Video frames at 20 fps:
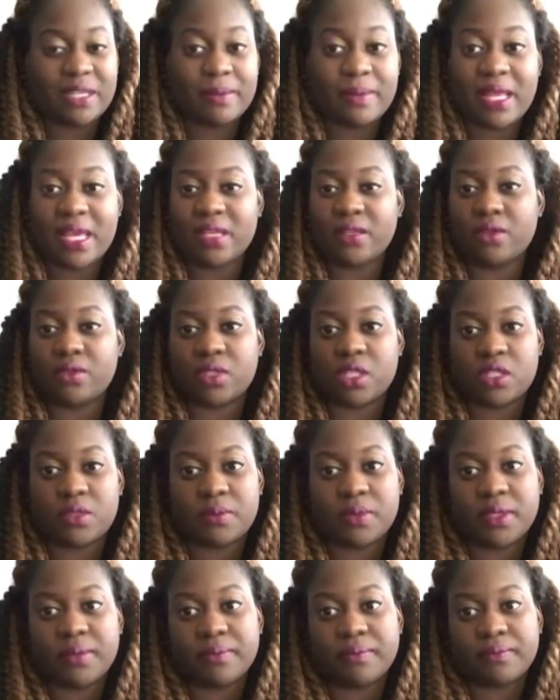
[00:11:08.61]
I'm like, don't touch
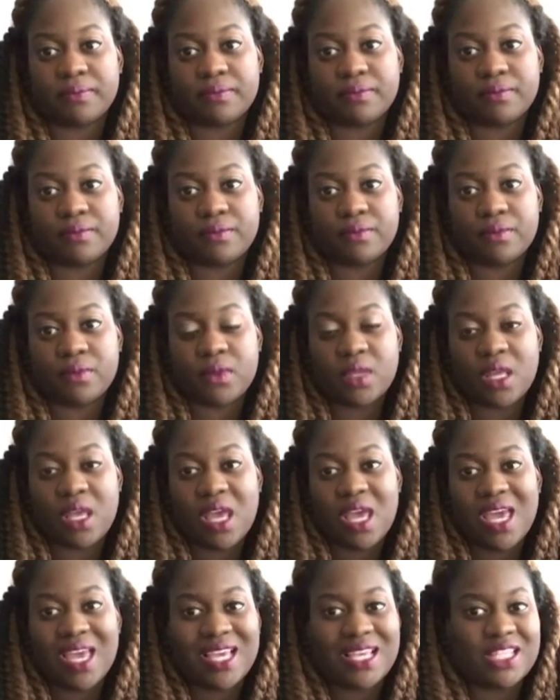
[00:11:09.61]
me.
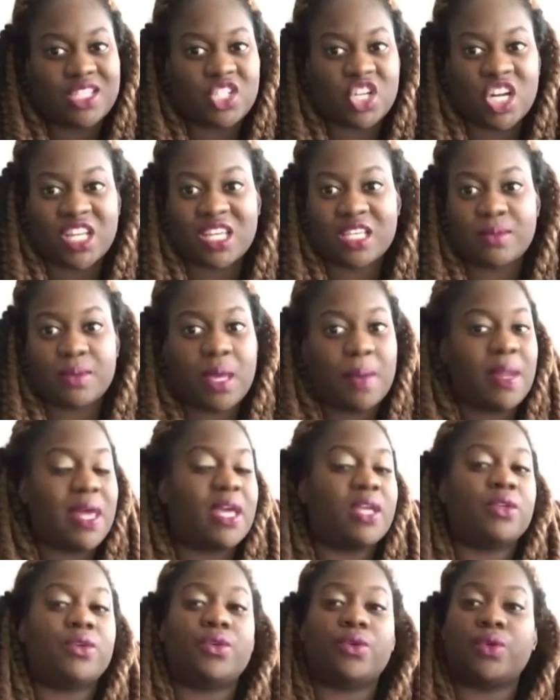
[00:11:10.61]
He's trying to kiss me. I'm
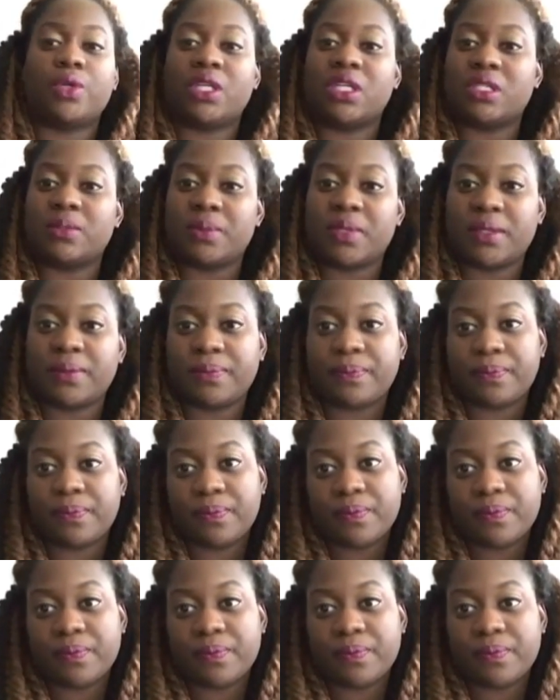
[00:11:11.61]
like, don't kiss me.